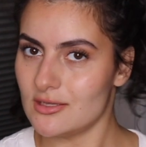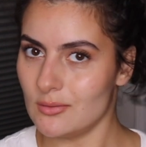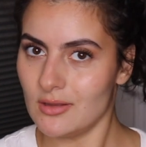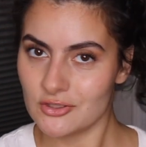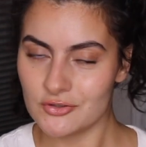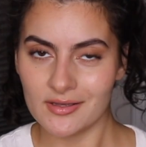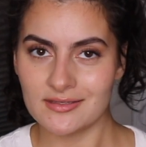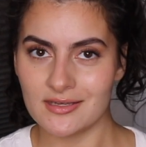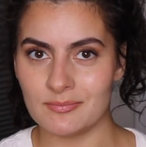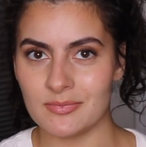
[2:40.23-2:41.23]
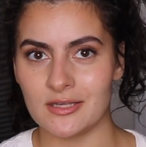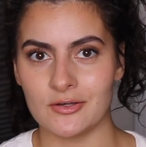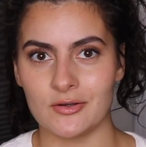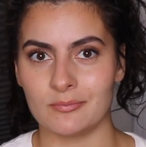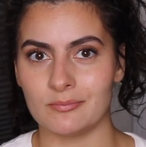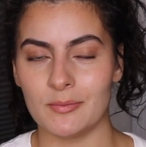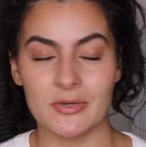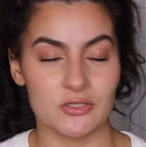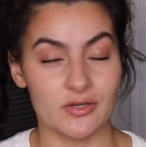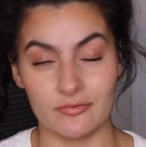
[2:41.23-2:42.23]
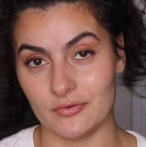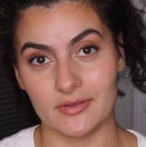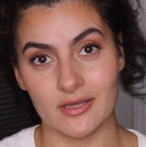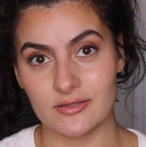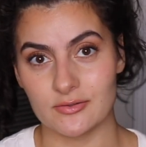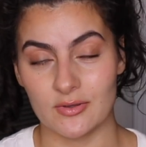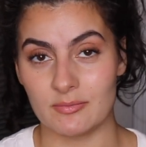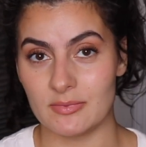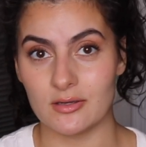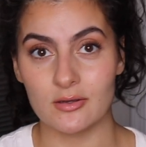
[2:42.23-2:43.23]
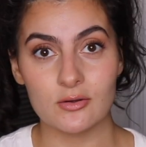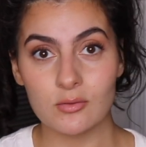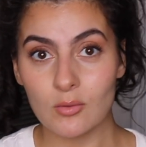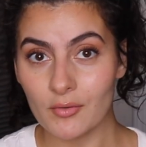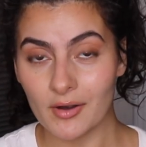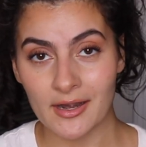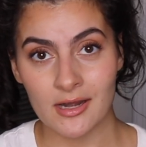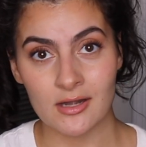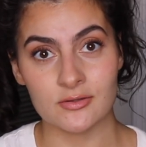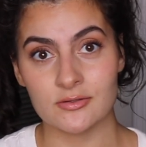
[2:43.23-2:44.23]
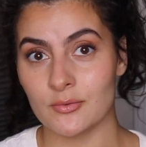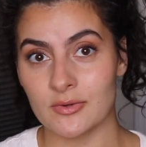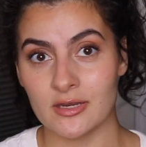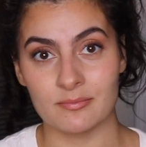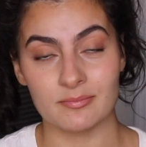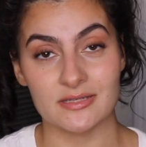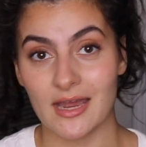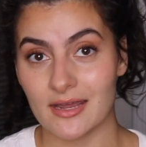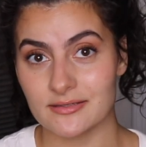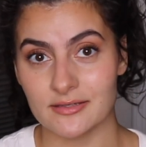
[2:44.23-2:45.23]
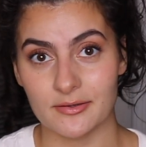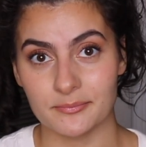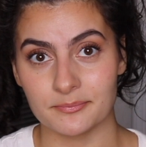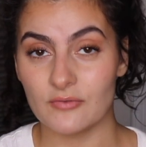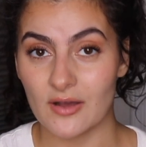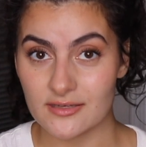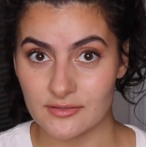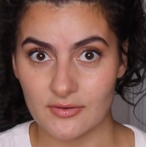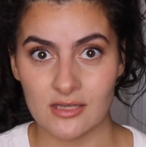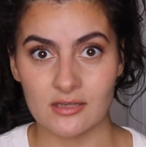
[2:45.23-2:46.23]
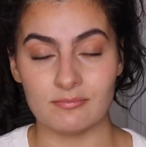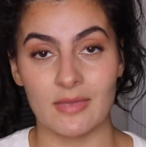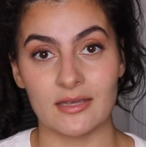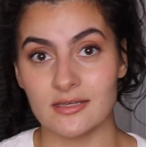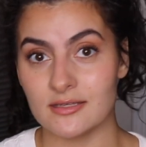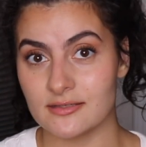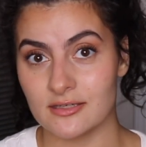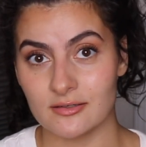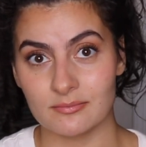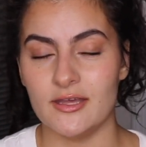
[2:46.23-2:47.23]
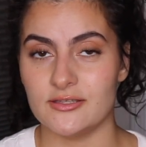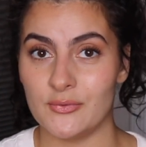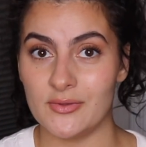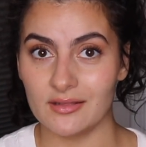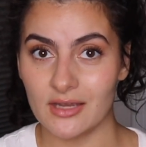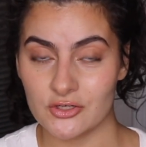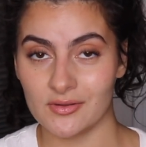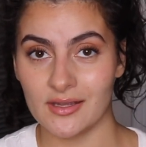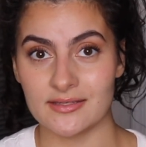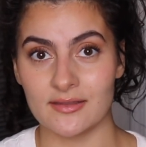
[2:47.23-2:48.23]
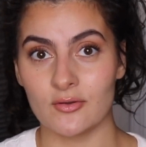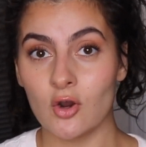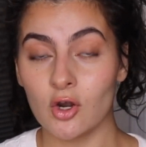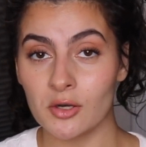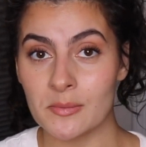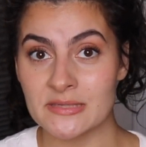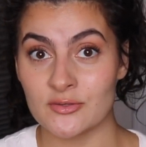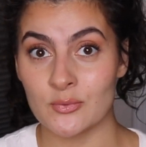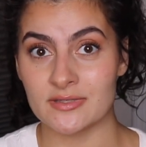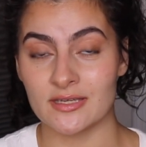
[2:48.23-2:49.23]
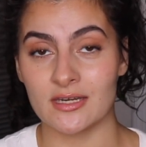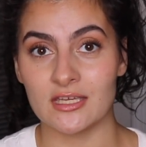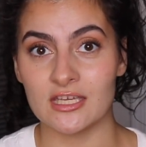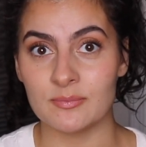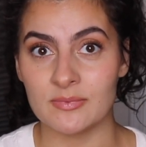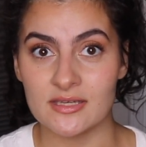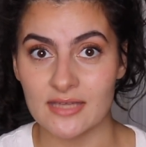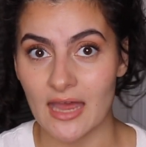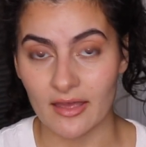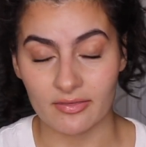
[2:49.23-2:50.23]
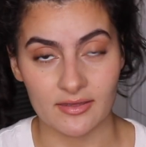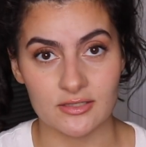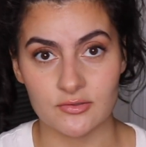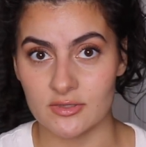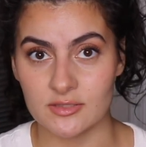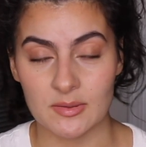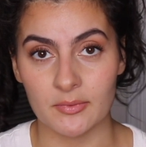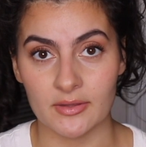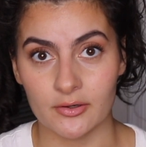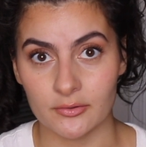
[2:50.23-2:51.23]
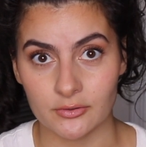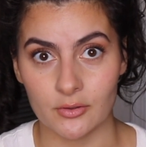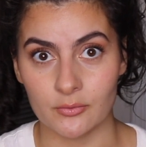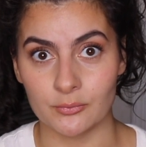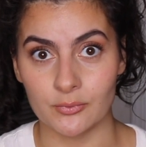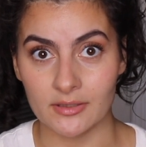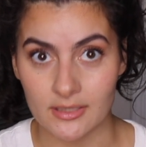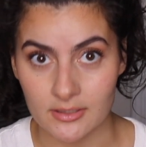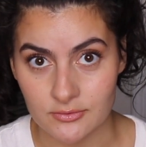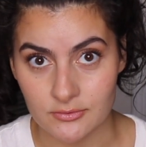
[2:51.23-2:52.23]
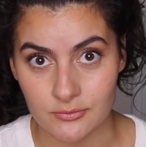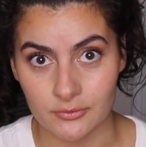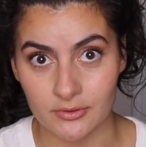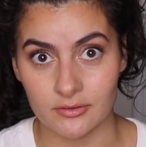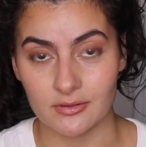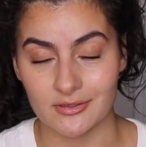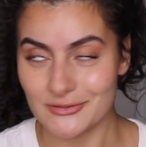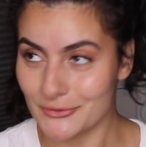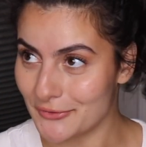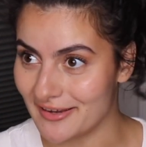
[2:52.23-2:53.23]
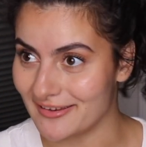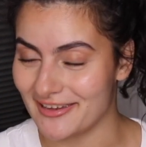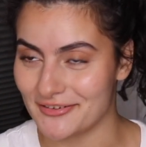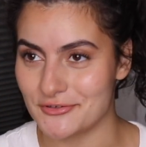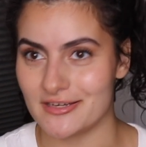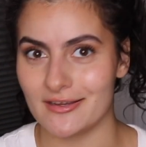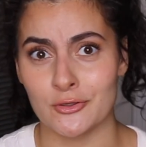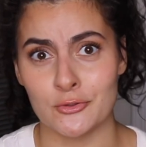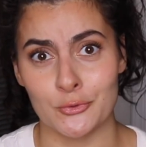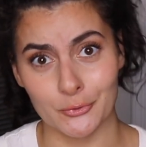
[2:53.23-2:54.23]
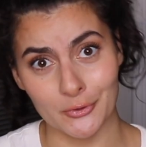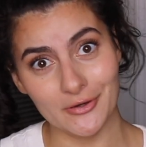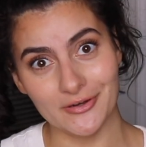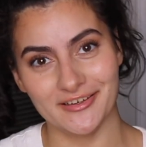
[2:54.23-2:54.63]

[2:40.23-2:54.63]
So electrolytes can be, you know, a bunch of different things. So it can be chloride, sodium, potassium, phosphate, magnesium. So the electrolytes and the carbs is what's going to keep these athletes or these people that are, you know, really exerting energy, exerting?